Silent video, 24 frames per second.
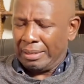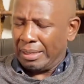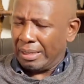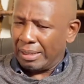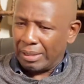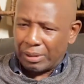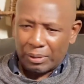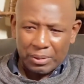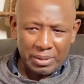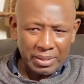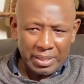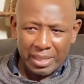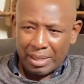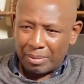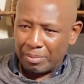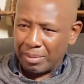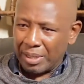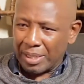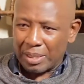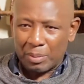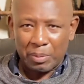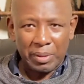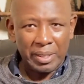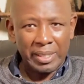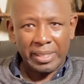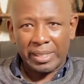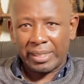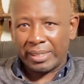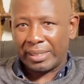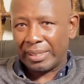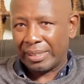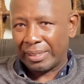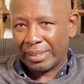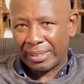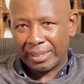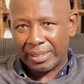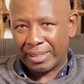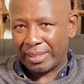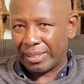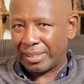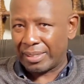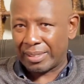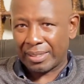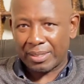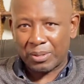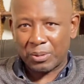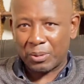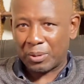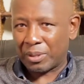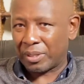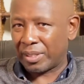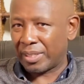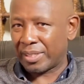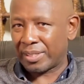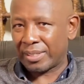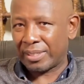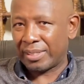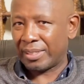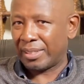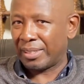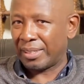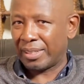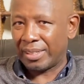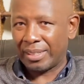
Uh, your son must be dead. Things are so crazy.